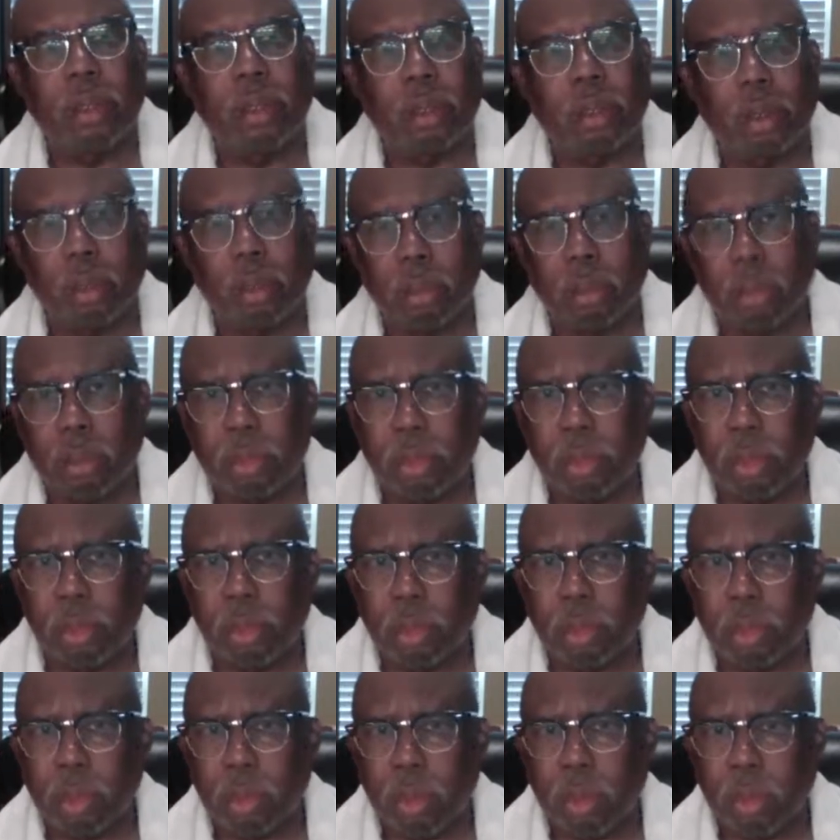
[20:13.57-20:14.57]

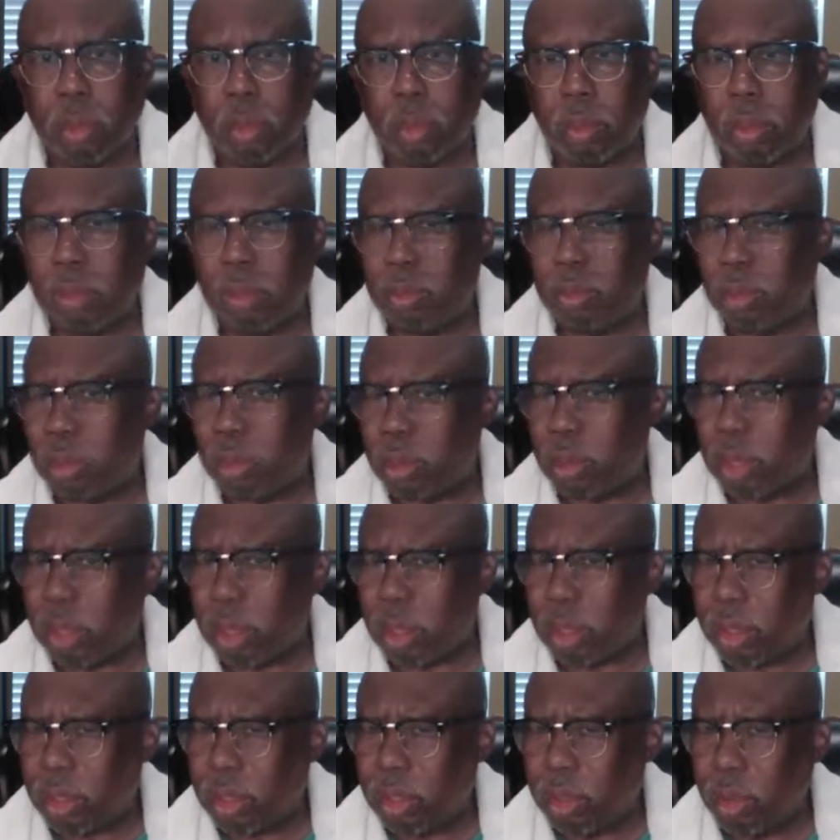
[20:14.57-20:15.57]
you,
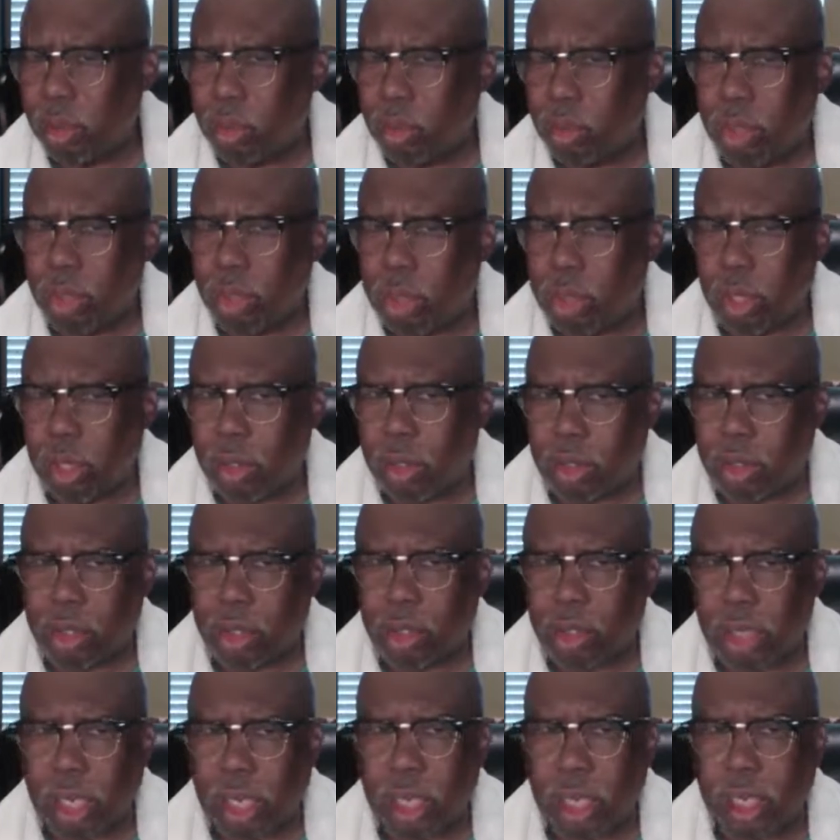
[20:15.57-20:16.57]
you
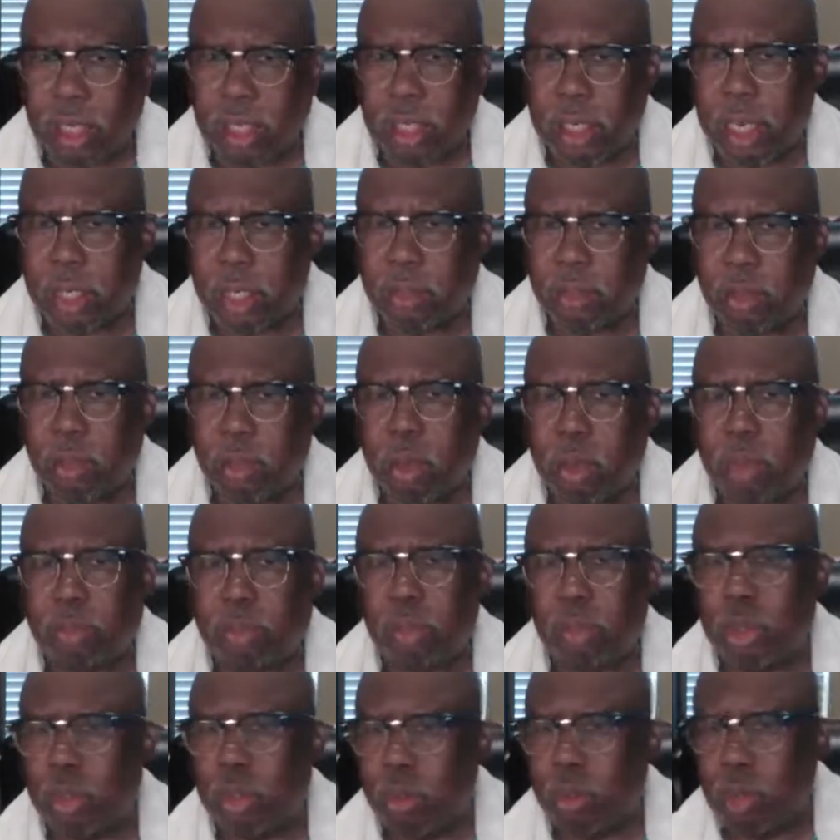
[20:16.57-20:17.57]
just said that
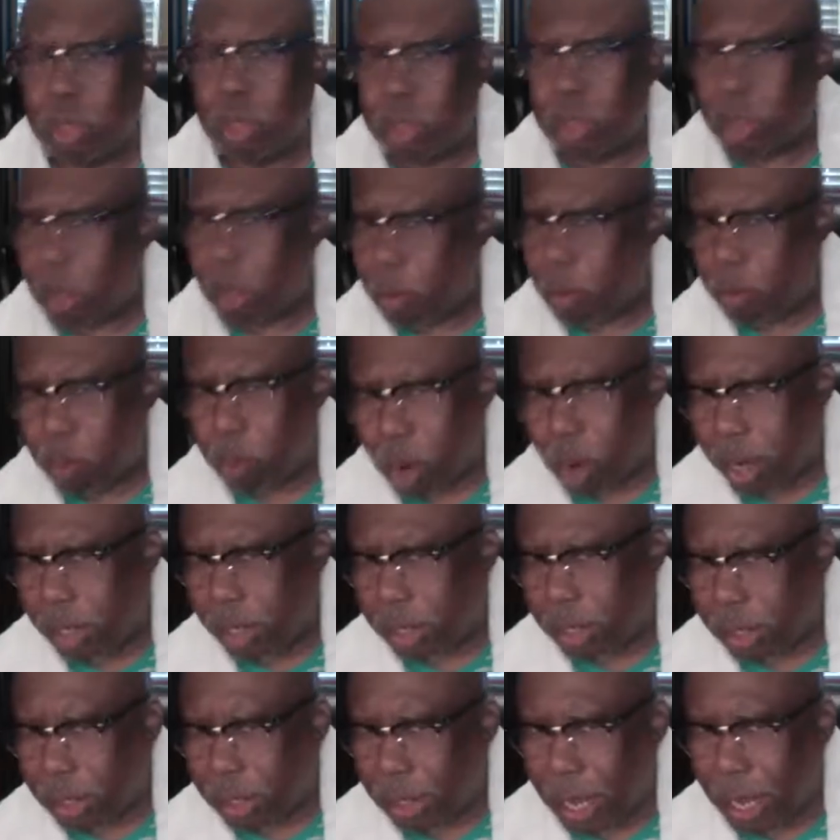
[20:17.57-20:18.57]
scripture. Would you
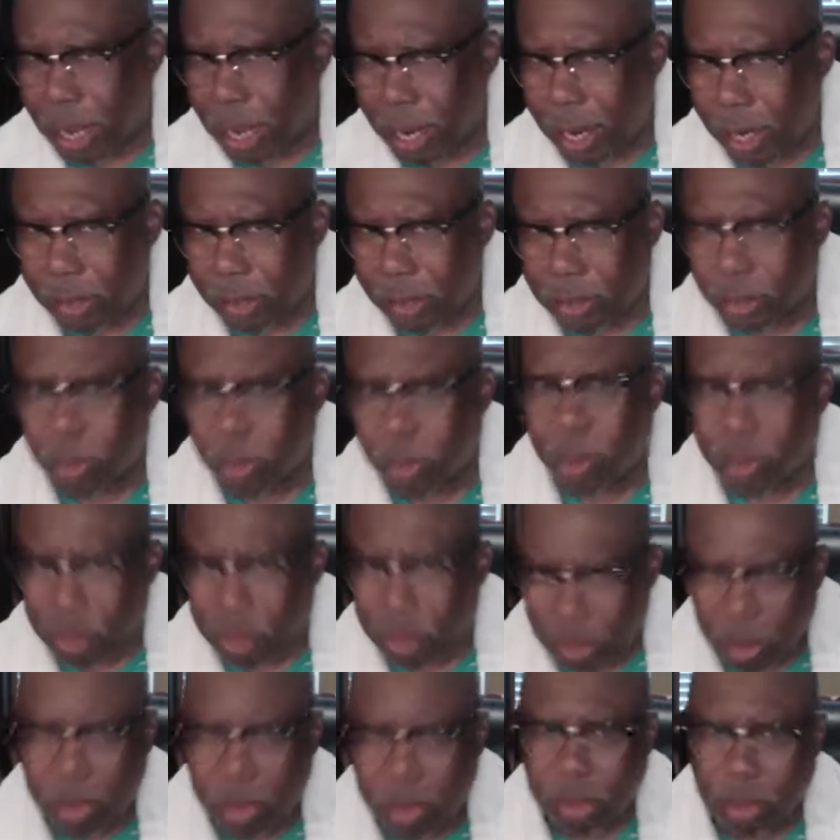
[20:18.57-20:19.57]
break it down to us?
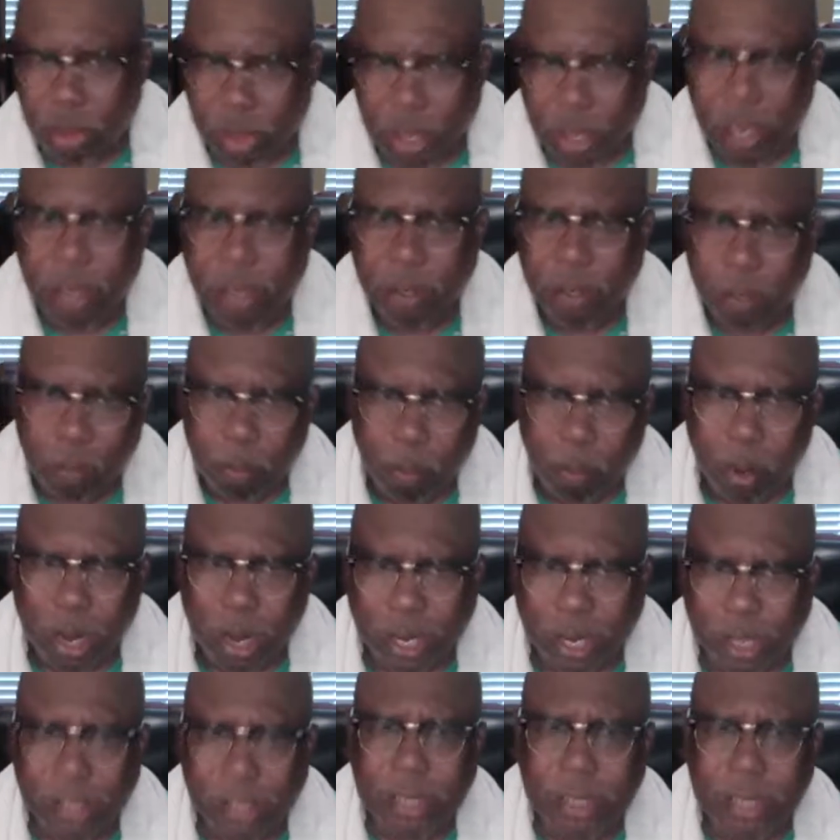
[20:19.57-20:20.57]
Jesus had to
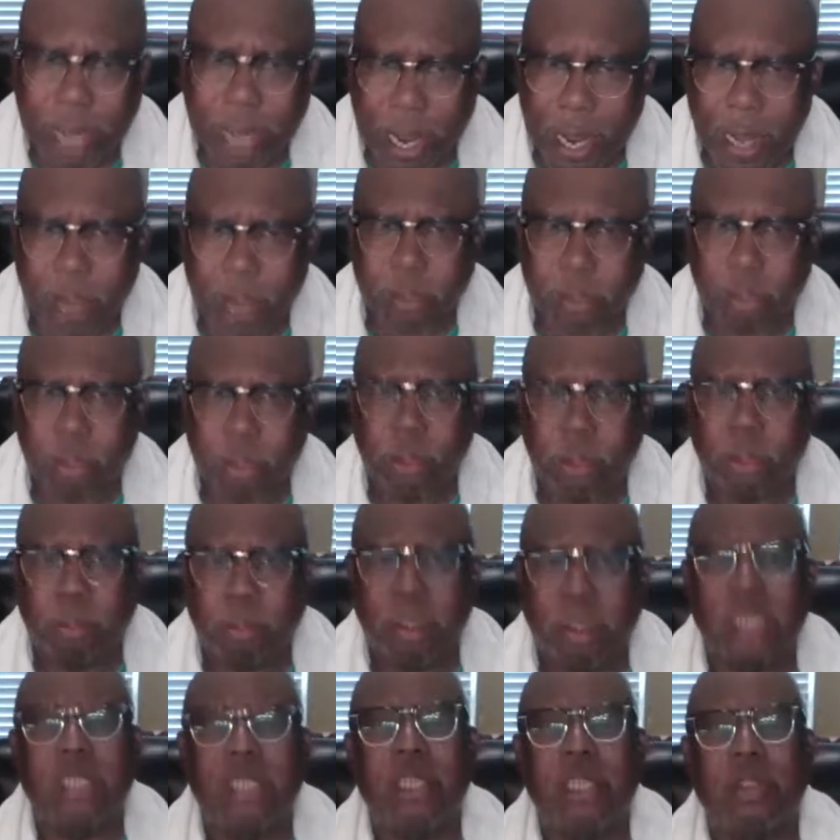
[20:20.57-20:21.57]
break it down to them
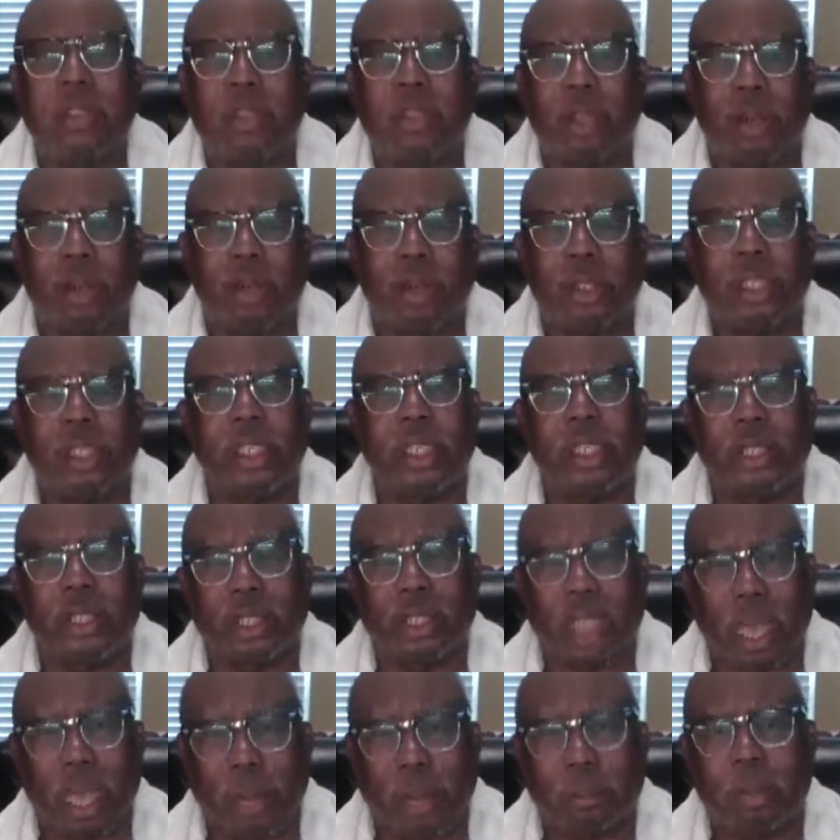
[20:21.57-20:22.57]
in the 13th
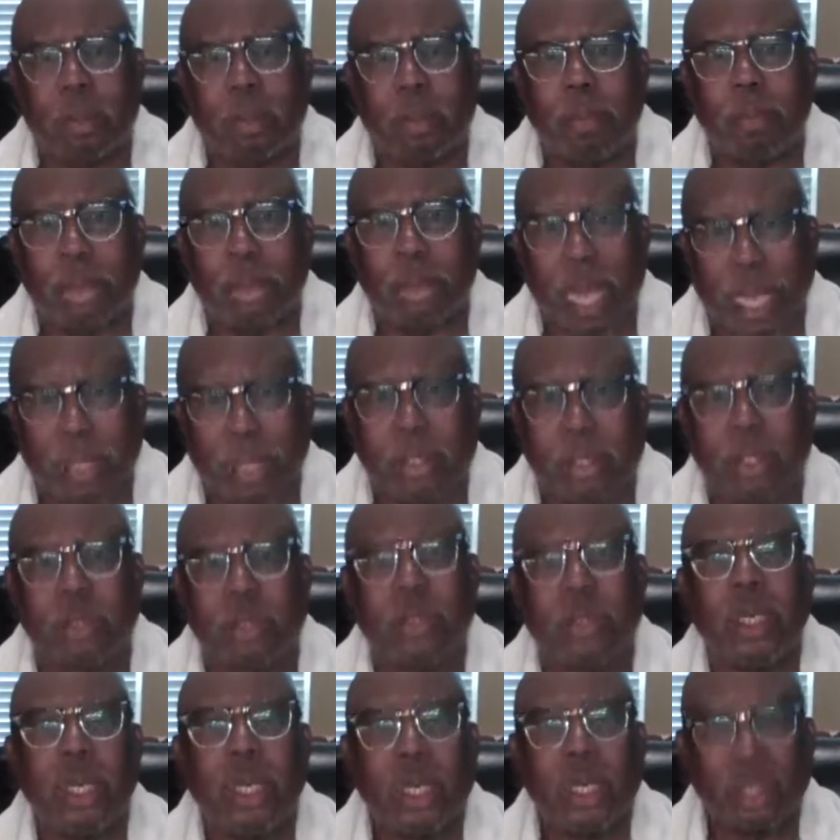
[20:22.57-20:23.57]
chapter of
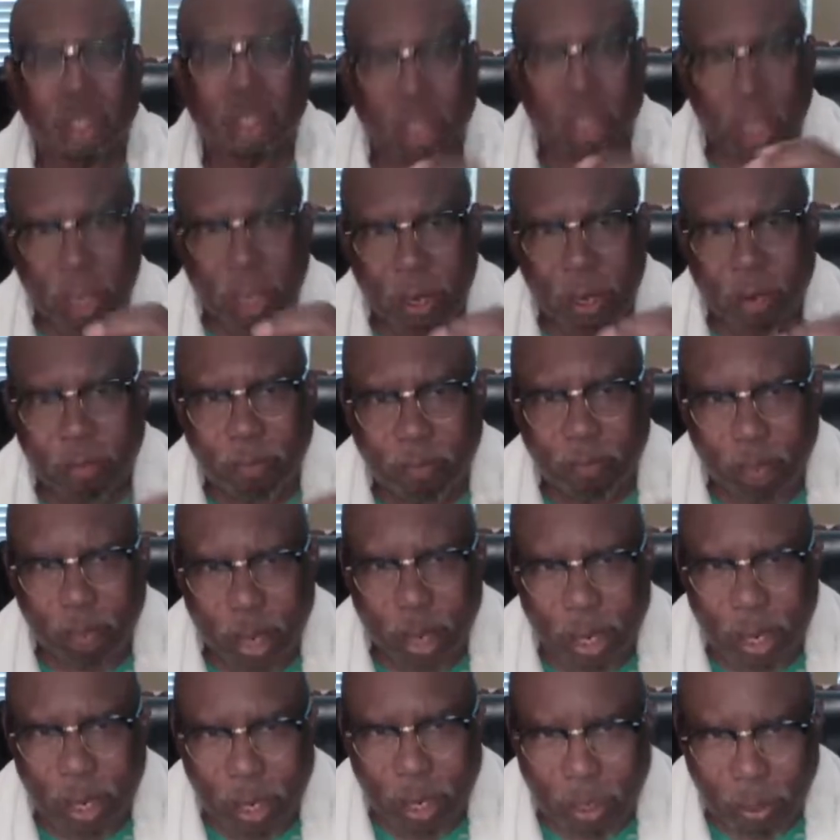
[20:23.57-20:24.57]
Matthew. Some
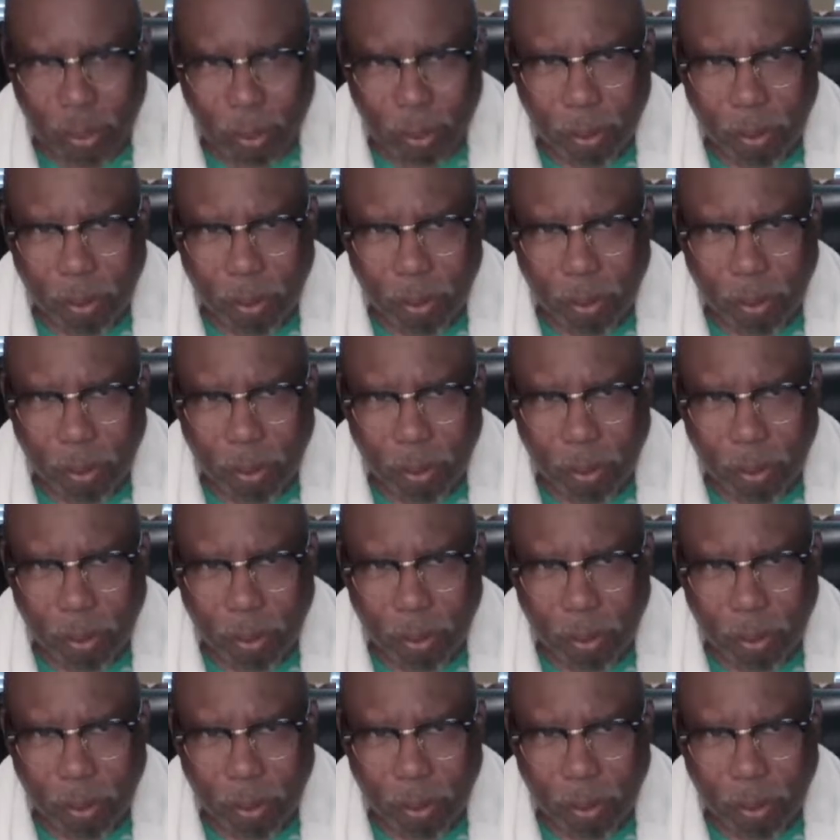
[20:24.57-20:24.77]
fell